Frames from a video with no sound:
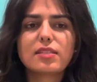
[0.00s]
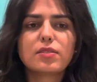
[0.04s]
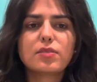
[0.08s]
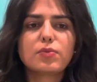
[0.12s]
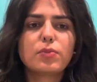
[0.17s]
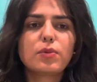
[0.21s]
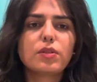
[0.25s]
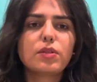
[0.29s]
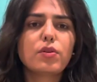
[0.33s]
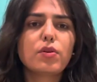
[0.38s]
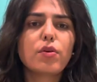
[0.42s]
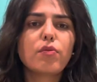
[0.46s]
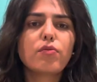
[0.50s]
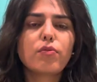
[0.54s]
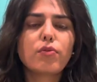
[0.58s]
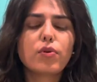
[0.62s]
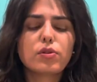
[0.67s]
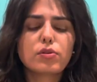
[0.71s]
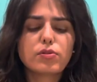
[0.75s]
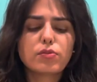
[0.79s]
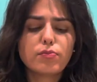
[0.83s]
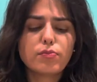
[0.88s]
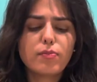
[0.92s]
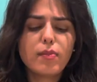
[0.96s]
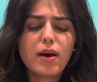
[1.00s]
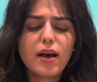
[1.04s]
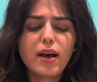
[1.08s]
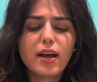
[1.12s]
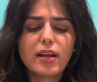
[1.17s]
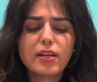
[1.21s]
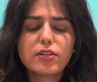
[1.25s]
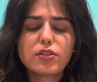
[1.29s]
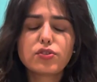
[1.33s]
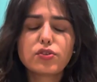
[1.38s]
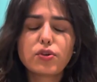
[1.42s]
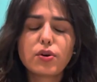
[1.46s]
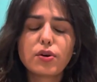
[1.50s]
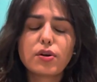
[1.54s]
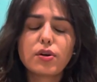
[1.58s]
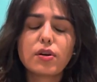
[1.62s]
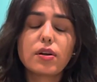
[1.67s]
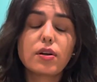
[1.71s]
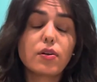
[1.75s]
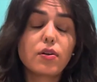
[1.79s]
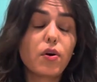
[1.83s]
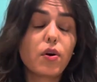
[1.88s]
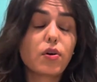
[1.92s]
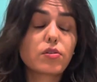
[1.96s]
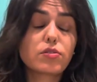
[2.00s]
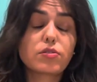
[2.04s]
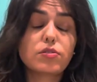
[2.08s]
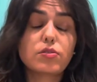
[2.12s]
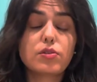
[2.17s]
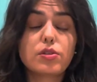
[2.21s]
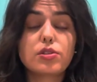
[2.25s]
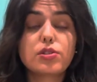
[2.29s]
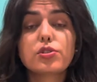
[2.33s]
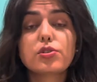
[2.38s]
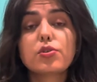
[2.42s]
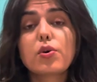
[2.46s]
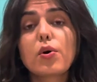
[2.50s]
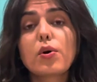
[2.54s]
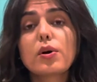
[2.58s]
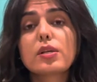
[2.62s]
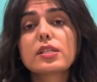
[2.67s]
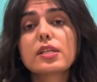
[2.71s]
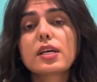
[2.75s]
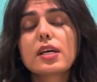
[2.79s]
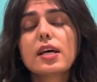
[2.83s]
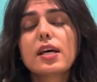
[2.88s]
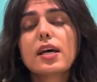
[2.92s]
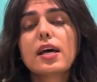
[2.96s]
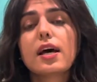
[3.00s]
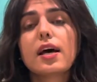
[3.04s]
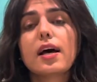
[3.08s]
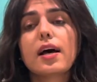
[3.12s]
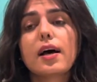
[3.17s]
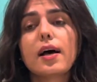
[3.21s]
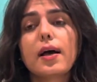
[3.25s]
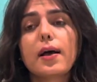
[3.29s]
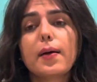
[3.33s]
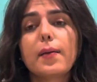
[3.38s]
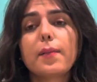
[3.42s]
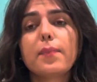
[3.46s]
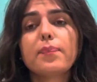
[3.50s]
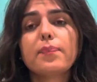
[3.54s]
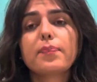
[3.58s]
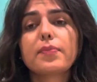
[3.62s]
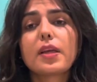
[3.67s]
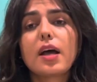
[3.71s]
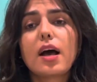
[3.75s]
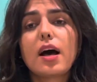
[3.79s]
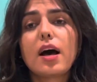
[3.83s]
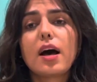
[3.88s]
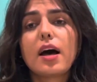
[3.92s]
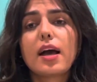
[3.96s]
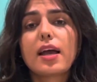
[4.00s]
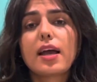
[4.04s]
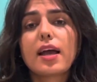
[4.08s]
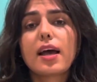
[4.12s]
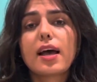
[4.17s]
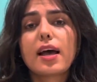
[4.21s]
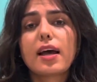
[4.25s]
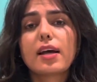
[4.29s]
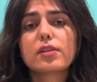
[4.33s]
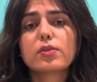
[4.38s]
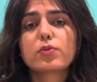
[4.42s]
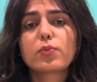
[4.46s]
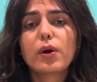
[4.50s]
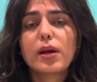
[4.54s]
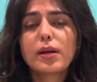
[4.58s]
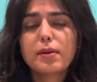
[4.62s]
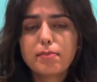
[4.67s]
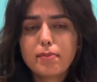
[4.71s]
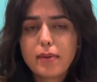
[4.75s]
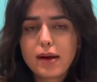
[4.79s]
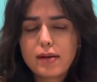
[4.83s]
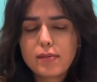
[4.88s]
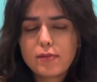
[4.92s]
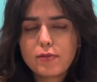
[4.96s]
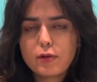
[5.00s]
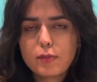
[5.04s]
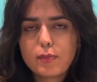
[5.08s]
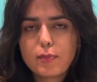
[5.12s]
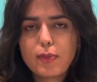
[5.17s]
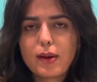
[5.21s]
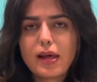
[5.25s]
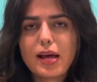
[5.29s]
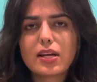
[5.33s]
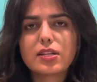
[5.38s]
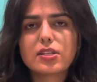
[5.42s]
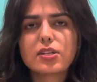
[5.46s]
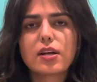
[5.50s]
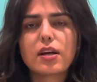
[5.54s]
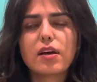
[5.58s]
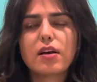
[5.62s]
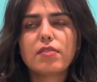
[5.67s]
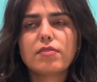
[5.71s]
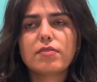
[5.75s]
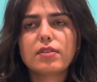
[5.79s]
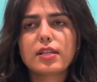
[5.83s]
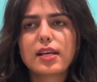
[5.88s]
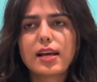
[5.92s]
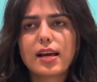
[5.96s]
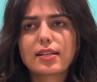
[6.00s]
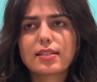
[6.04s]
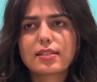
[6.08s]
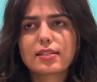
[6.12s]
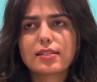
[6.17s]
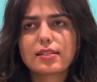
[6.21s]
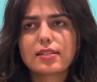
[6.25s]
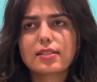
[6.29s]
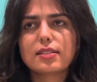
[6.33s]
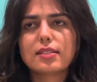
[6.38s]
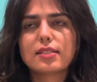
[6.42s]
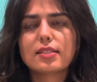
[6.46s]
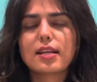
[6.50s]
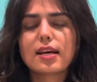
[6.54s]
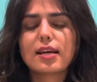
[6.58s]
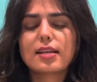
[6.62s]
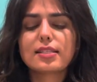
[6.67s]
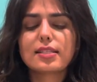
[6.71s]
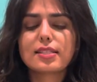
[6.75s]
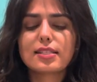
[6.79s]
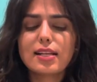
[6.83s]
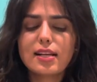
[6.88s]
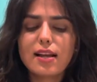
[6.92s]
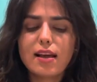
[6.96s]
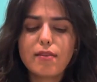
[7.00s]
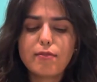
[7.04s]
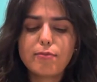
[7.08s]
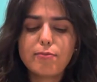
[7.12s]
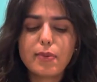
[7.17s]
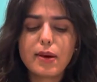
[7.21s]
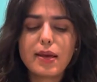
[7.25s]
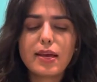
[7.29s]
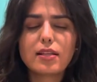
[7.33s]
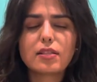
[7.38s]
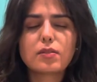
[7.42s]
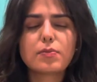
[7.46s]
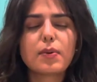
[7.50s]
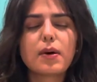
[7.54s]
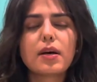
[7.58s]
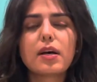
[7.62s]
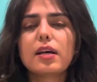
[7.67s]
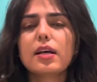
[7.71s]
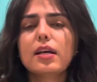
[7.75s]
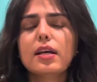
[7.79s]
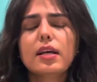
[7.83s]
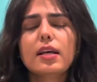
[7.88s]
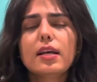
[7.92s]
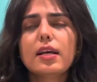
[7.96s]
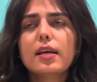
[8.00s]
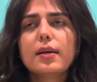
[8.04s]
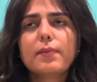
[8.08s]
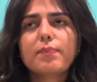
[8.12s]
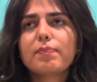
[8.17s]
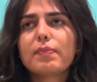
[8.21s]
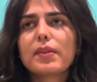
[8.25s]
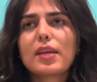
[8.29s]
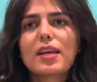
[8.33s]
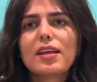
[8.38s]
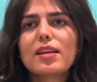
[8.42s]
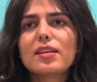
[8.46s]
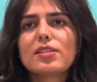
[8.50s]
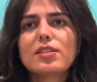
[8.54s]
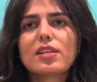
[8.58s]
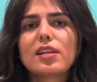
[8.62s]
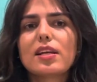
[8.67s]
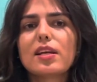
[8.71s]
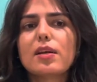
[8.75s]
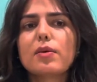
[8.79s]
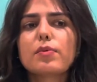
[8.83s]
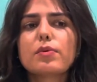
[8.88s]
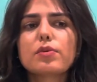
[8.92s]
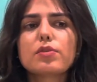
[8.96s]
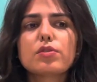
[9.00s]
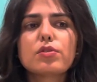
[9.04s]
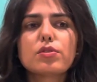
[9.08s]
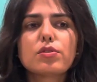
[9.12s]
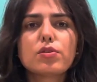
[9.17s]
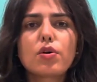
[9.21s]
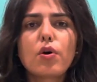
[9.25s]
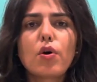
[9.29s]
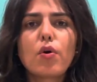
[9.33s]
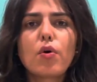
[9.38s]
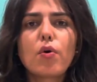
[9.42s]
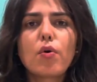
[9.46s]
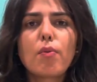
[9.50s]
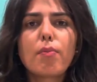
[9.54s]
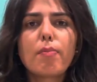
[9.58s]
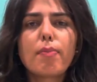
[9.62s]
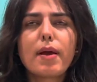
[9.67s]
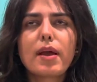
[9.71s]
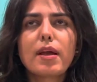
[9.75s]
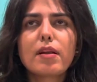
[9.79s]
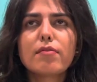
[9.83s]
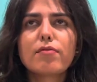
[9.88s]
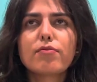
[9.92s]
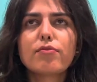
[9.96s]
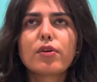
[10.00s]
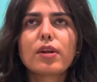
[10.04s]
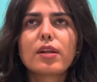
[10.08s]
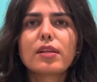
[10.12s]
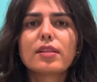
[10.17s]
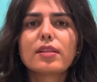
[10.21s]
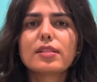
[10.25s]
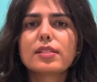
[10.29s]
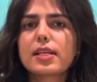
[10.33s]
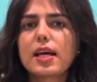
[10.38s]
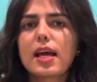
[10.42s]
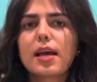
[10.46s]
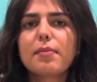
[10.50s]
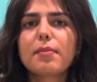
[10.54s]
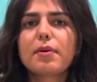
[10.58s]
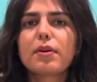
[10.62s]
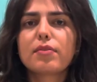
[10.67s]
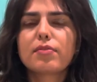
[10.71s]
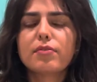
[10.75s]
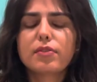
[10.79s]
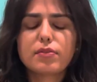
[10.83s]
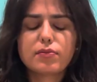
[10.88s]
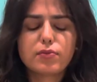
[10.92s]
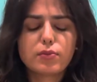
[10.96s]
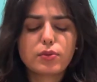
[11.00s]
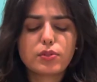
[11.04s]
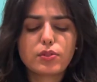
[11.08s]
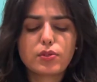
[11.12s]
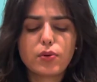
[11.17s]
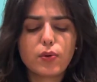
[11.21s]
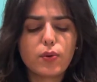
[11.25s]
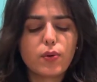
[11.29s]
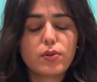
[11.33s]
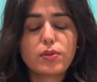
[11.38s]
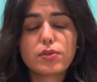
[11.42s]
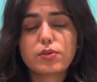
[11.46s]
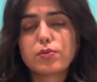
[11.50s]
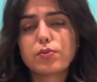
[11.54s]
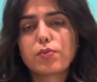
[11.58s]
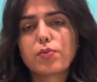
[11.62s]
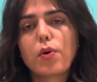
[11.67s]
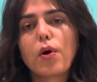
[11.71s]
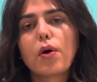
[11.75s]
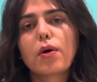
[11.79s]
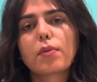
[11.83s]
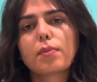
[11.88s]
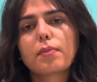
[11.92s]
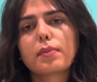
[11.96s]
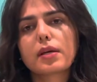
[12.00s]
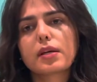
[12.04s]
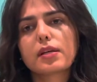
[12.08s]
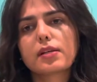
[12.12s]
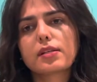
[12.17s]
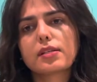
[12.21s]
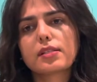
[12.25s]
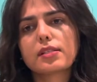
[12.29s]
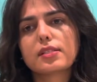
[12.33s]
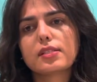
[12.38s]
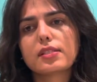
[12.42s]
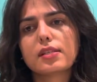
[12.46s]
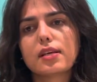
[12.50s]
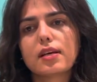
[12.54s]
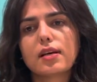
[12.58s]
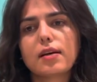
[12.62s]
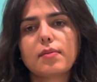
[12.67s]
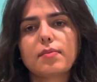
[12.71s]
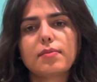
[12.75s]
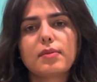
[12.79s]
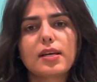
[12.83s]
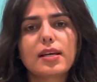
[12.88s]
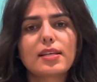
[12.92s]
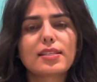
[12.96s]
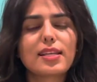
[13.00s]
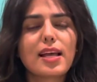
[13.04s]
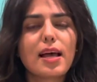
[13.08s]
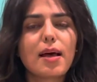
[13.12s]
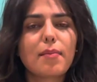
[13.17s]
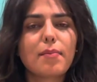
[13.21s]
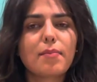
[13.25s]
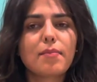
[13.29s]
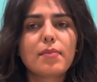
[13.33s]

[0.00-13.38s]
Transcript: with no fault of mine. Long story short, I had quite bad whiplash after the accident. I still have pains, but initially it was so painful, and the timing of it was also wrong because the exam